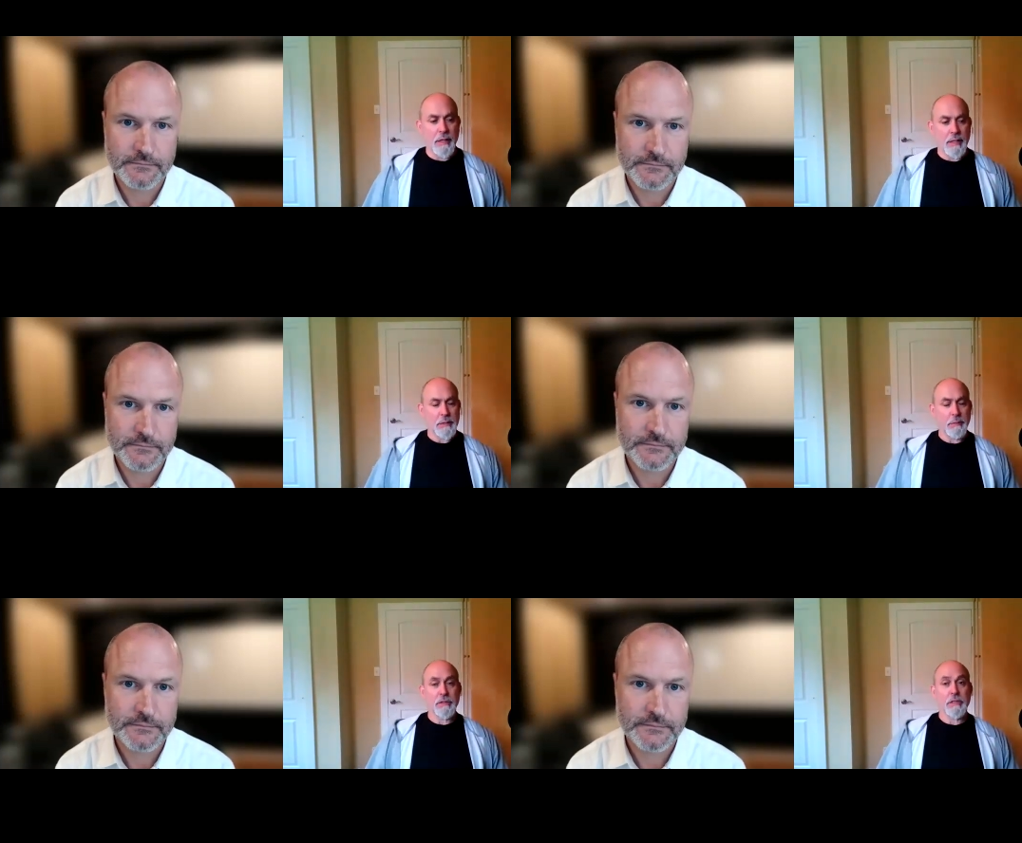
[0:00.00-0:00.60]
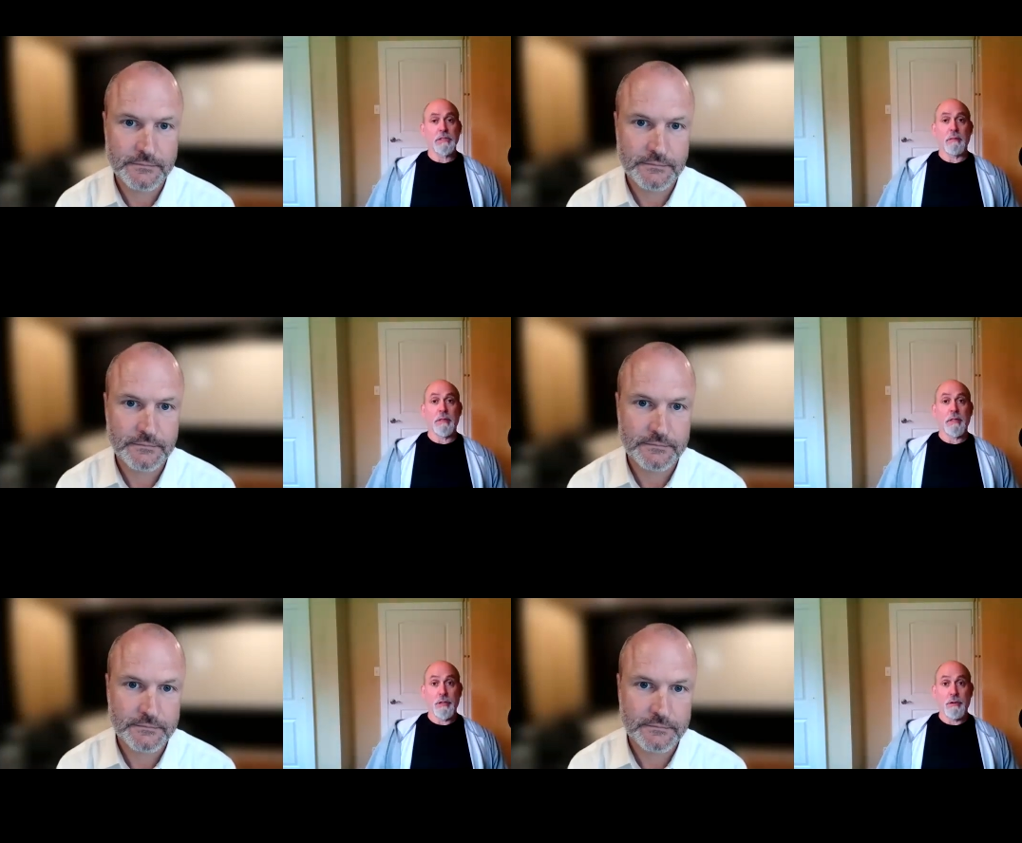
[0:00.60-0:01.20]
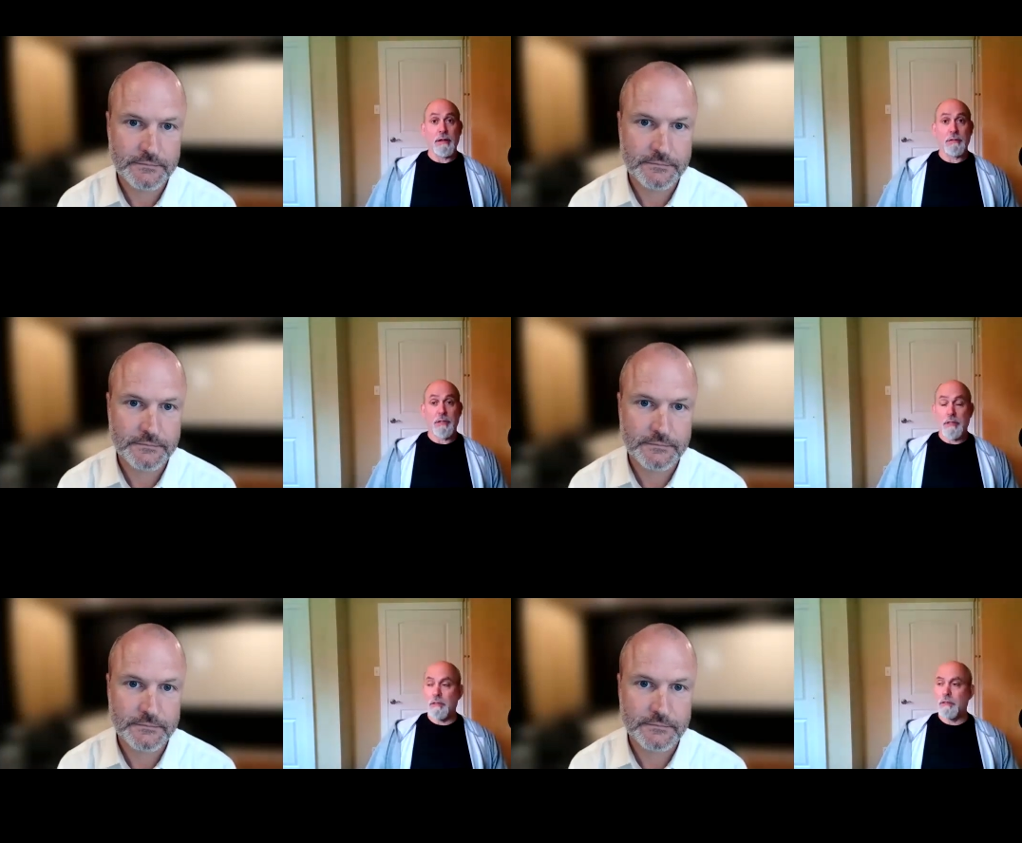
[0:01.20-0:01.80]
Speaker 1: eh, especially something that you're out
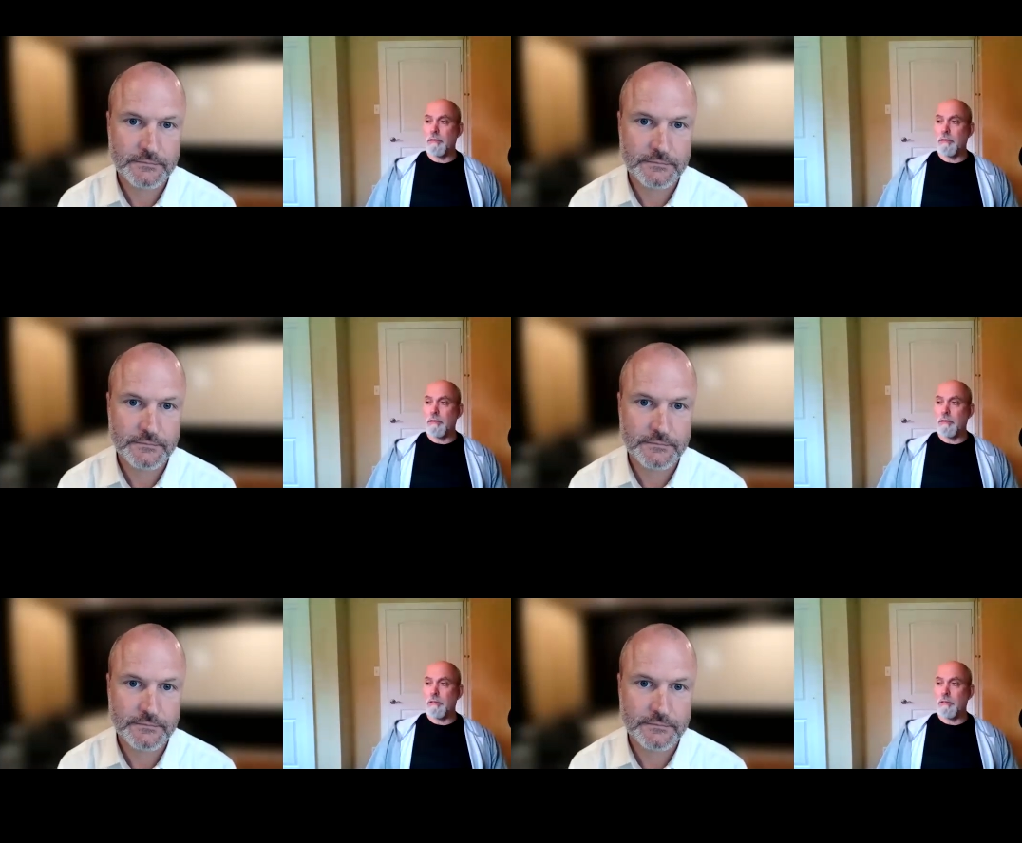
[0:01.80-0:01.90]
to